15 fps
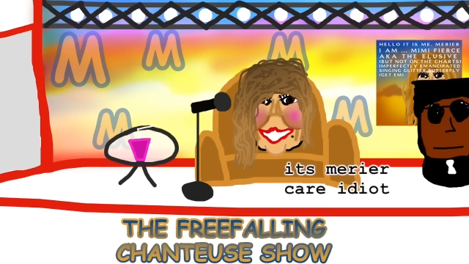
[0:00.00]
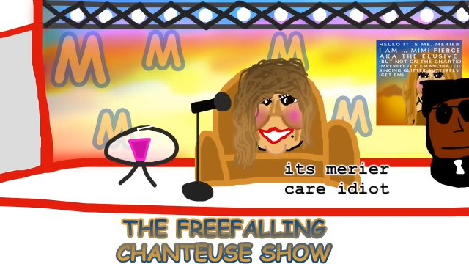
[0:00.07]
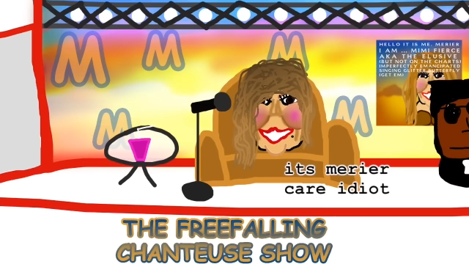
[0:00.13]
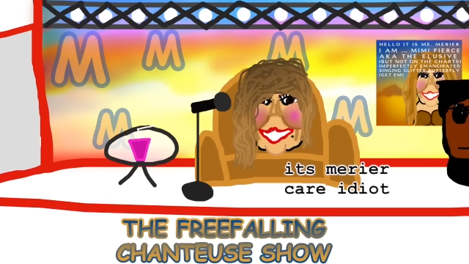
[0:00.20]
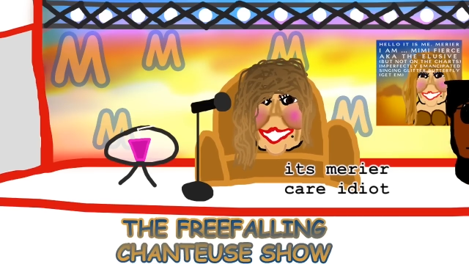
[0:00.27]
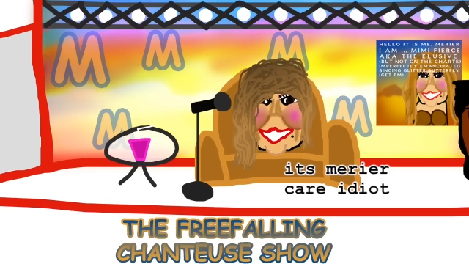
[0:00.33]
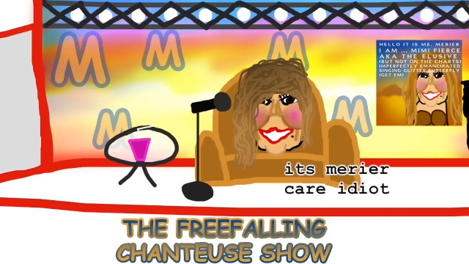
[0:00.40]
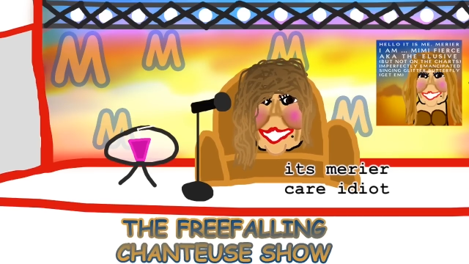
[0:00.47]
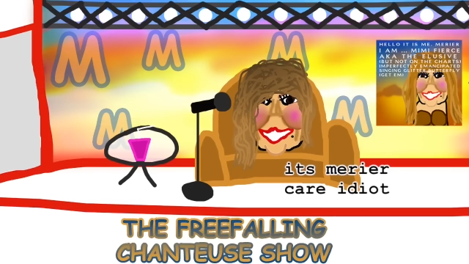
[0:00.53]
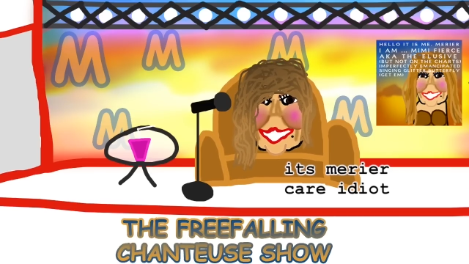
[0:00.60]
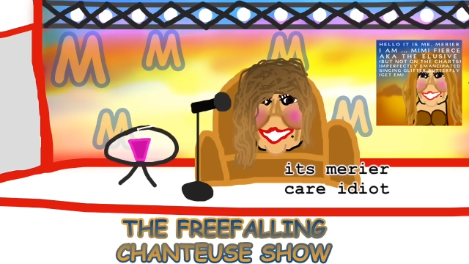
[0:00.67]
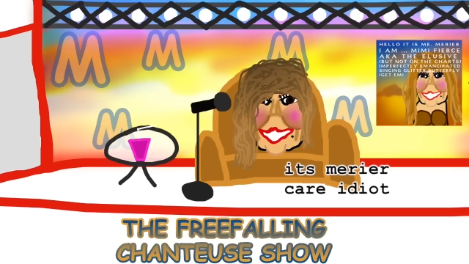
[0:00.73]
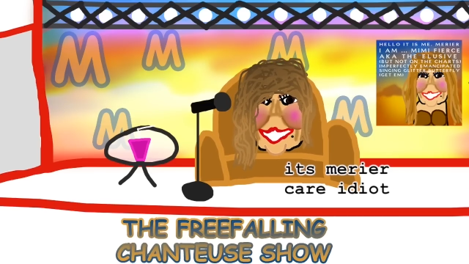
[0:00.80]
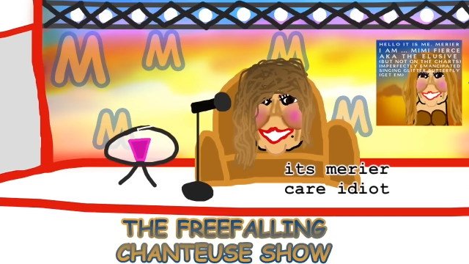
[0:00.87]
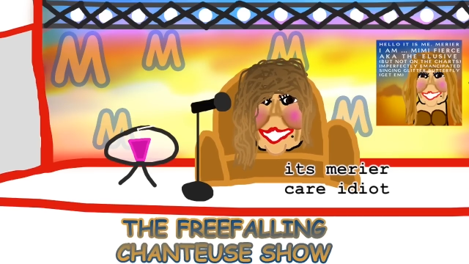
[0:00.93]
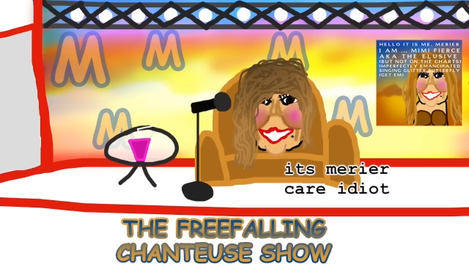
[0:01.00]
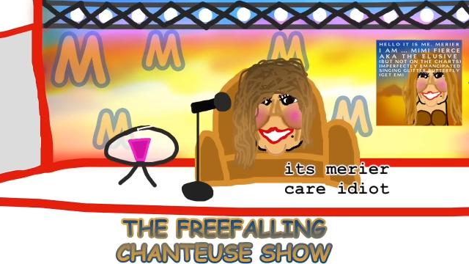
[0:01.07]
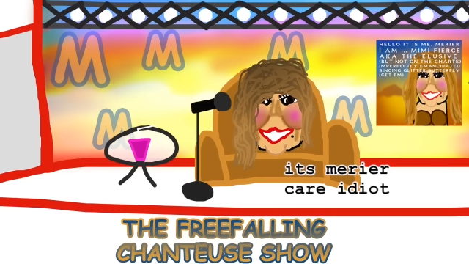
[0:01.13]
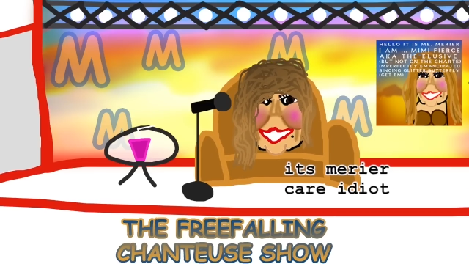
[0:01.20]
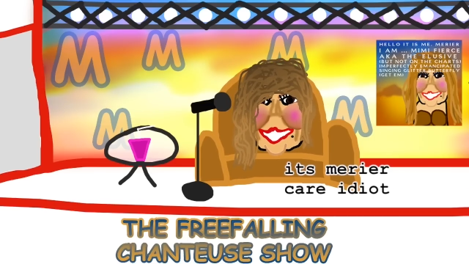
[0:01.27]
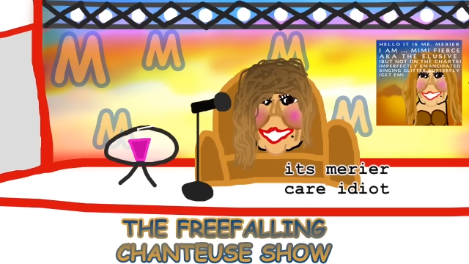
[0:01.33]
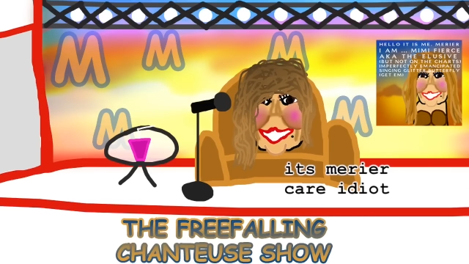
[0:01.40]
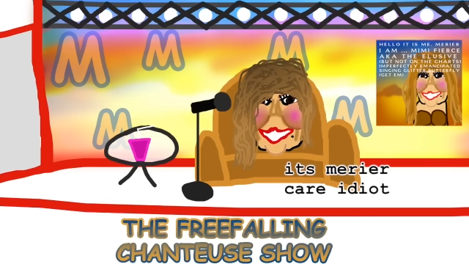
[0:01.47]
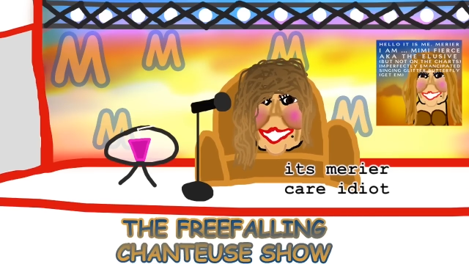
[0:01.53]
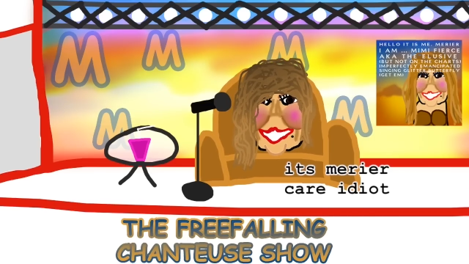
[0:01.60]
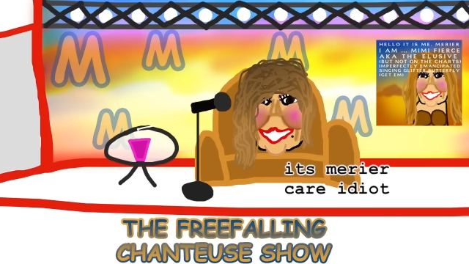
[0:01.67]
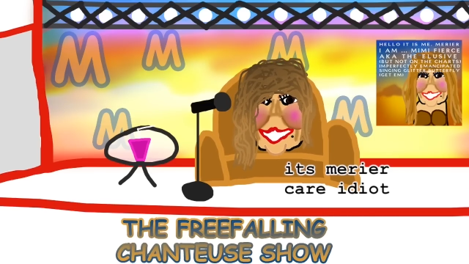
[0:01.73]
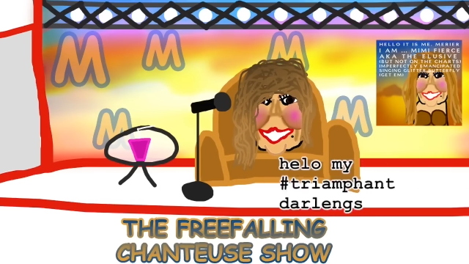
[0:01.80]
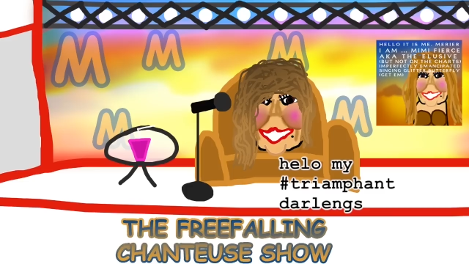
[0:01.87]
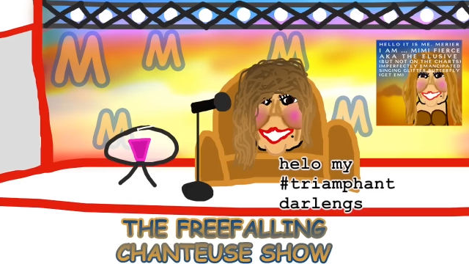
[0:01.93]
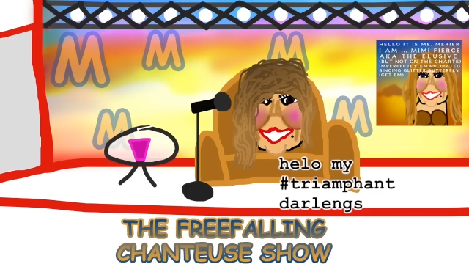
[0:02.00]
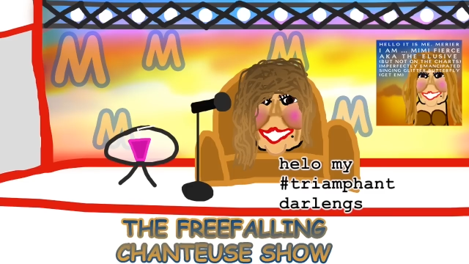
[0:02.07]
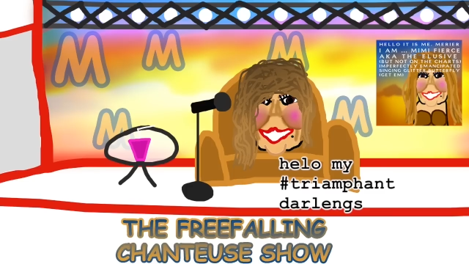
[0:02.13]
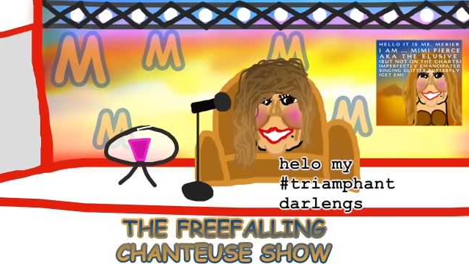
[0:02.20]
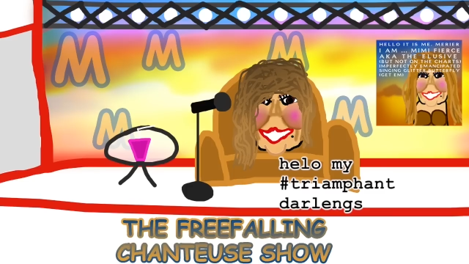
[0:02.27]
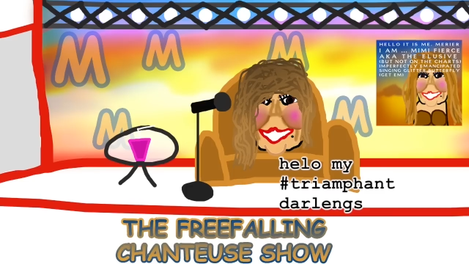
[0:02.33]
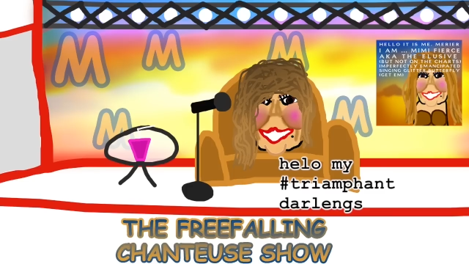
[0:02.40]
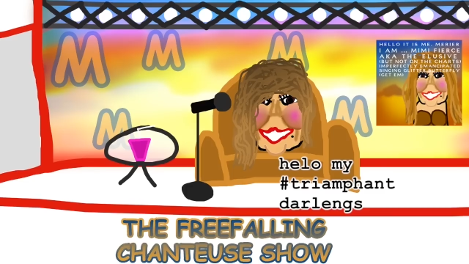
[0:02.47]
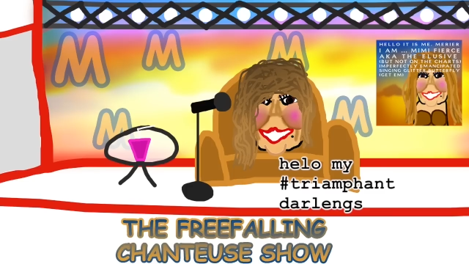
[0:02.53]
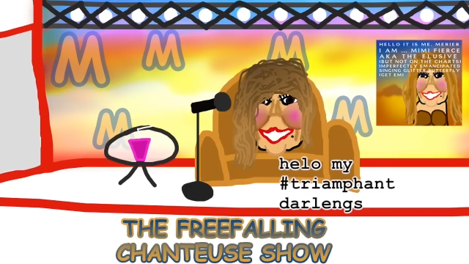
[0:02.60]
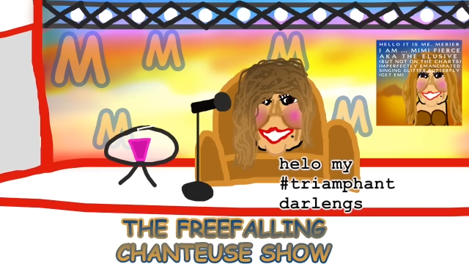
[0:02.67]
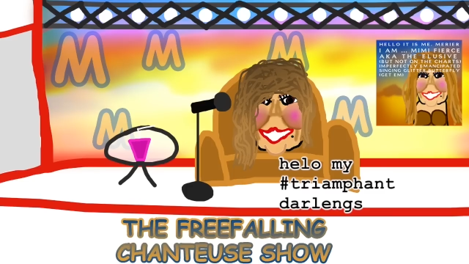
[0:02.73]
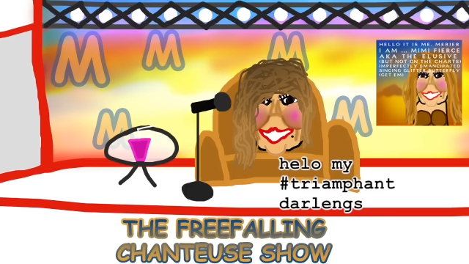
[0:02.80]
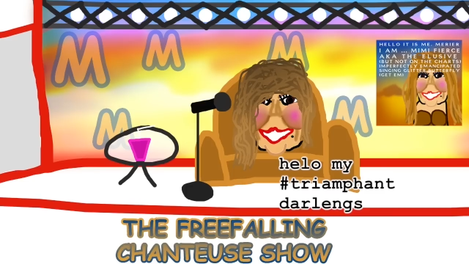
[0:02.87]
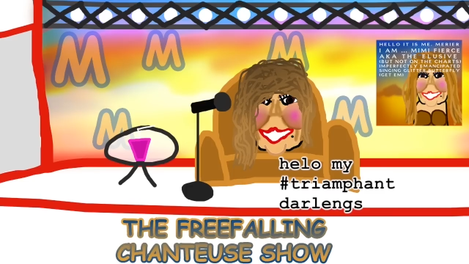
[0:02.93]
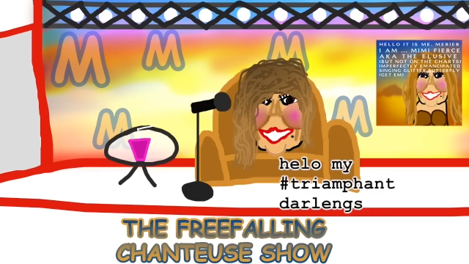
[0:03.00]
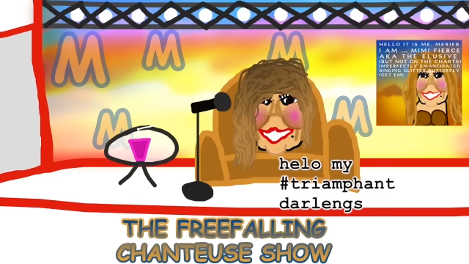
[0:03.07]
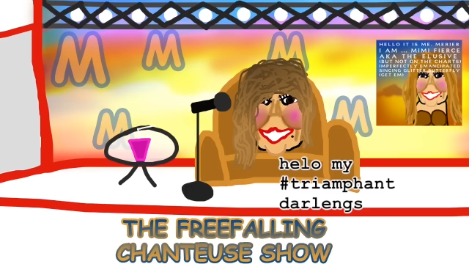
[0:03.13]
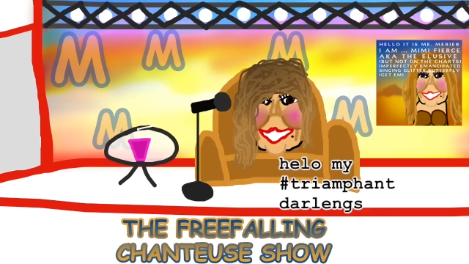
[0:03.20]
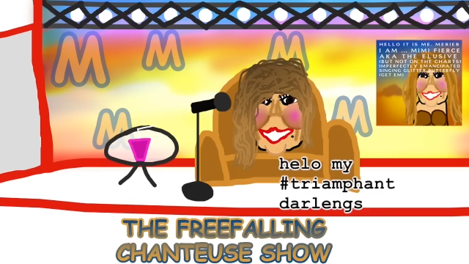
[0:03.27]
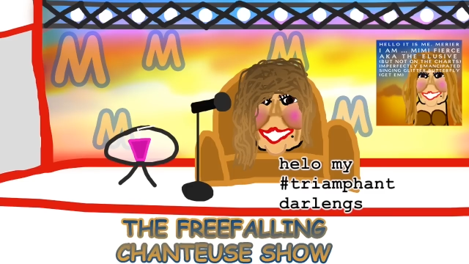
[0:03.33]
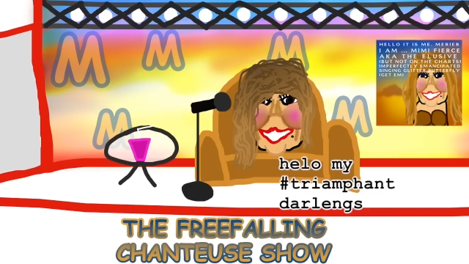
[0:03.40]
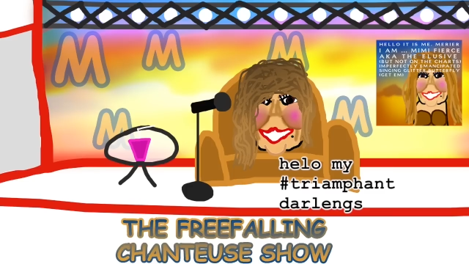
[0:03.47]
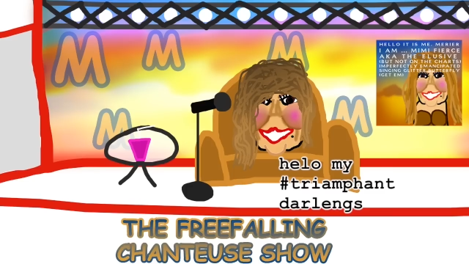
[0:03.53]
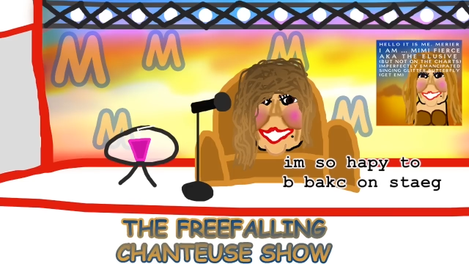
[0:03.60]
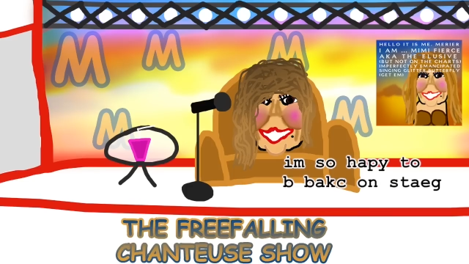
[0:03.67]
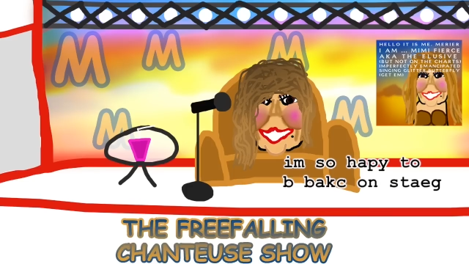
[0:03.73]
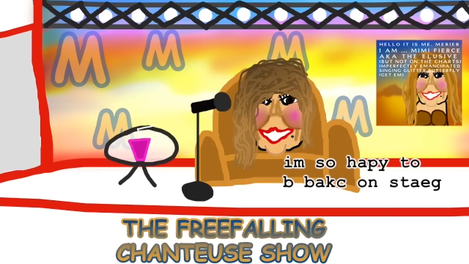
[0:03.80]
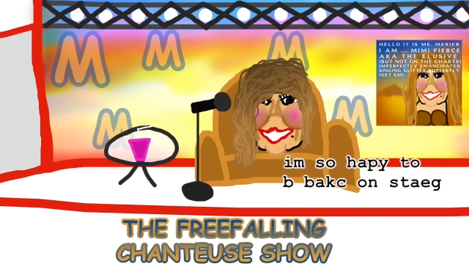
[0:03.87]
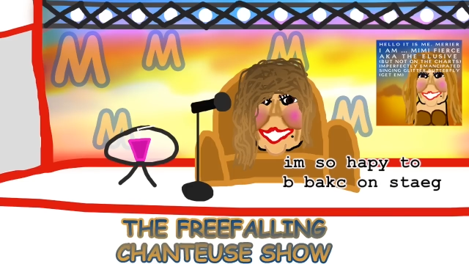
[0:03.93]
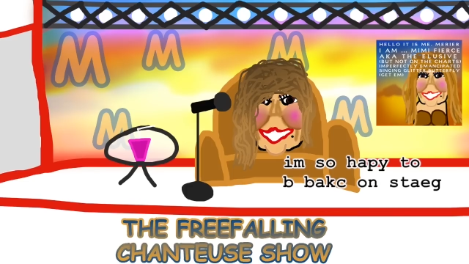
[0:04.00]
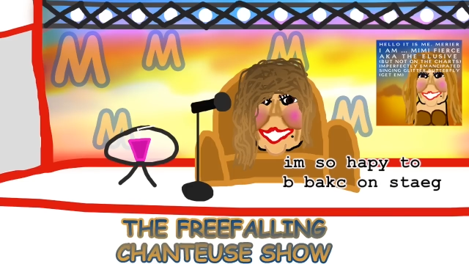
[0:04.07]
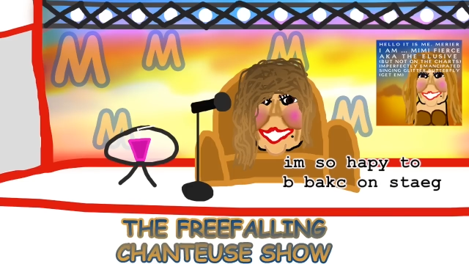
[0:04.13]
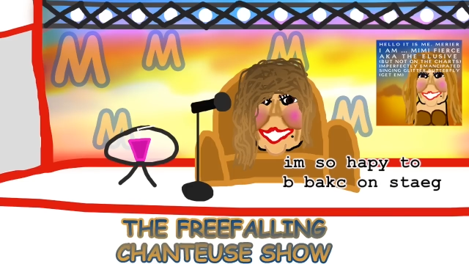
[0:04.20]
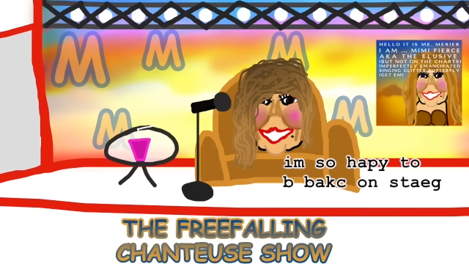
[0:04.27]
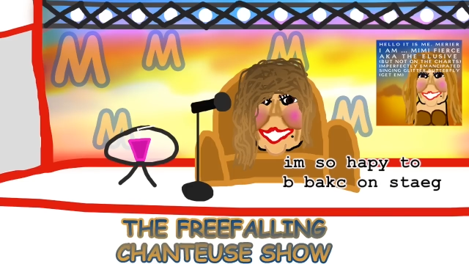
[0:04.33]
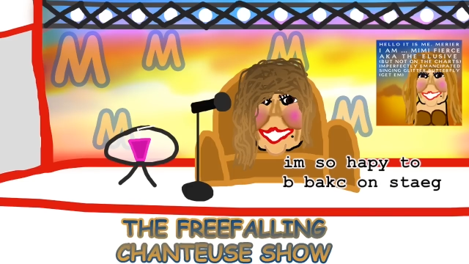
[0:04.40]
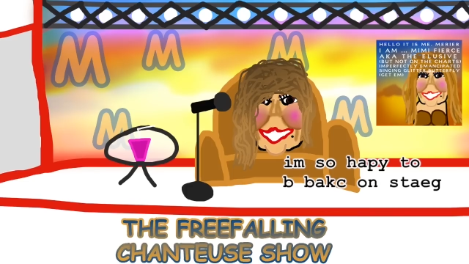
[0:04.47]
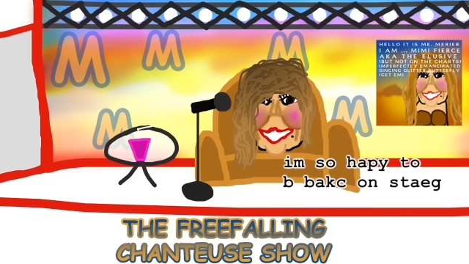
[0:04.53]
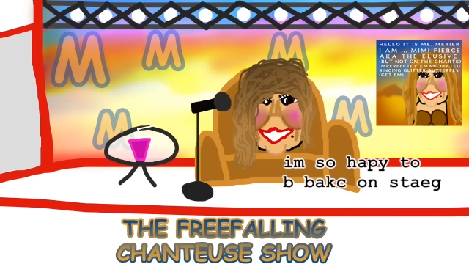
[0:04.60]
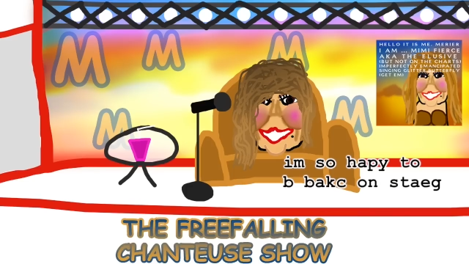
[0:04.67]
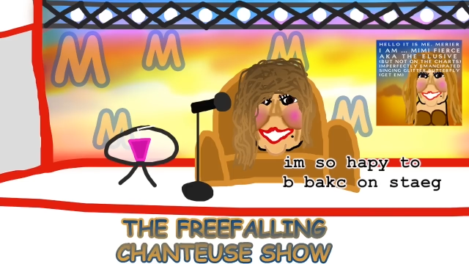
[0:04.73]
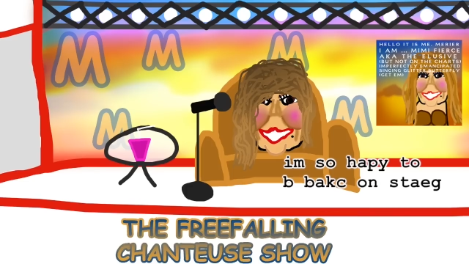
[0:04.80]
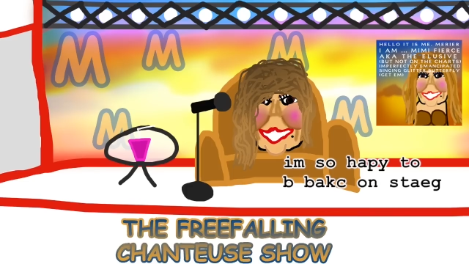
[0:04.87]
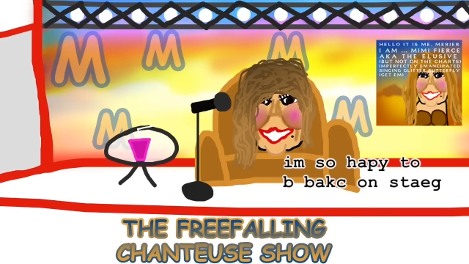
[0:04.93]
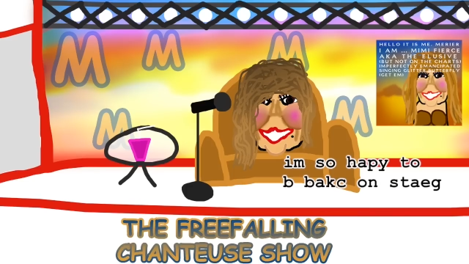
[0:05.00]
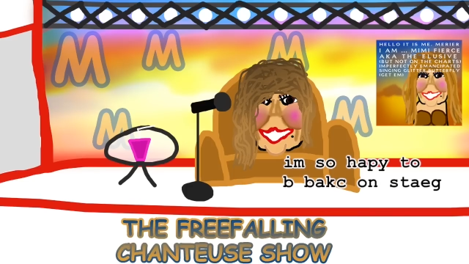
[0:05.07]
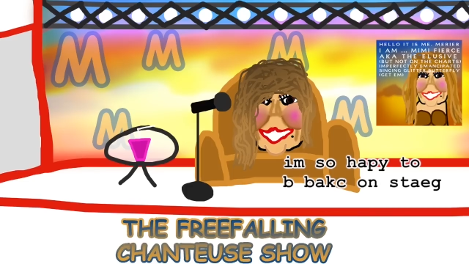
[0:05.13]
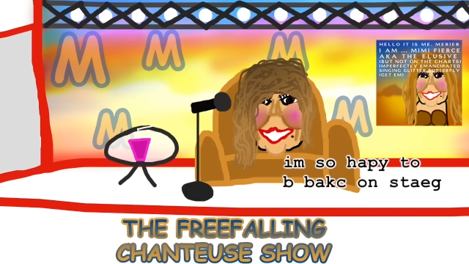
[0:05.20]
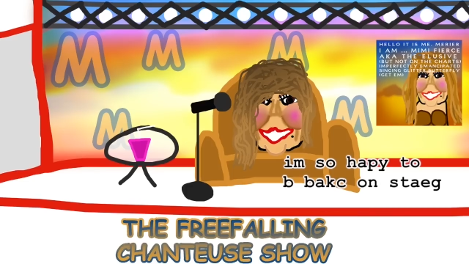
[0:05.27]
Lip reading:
No face is visible, so there are no lips to read.